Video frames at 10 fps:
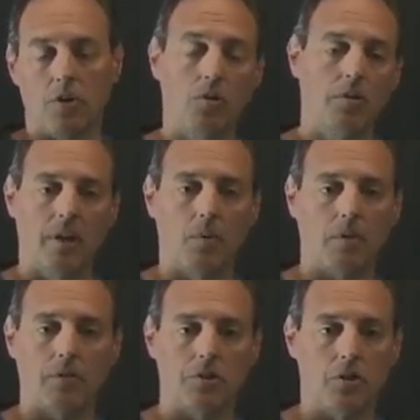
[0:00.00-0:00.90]
neural
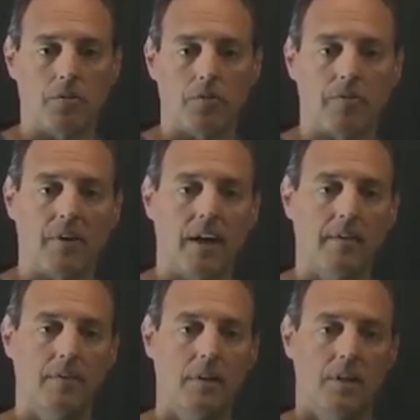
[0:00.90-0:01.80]
network versus the
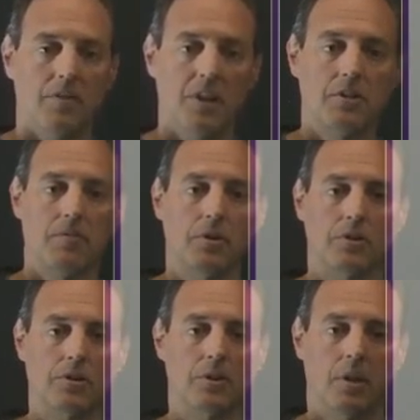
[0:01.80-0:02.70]
ODE45, they
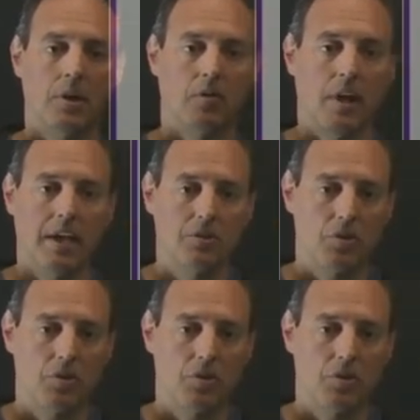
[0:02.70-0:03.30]
diverge, right?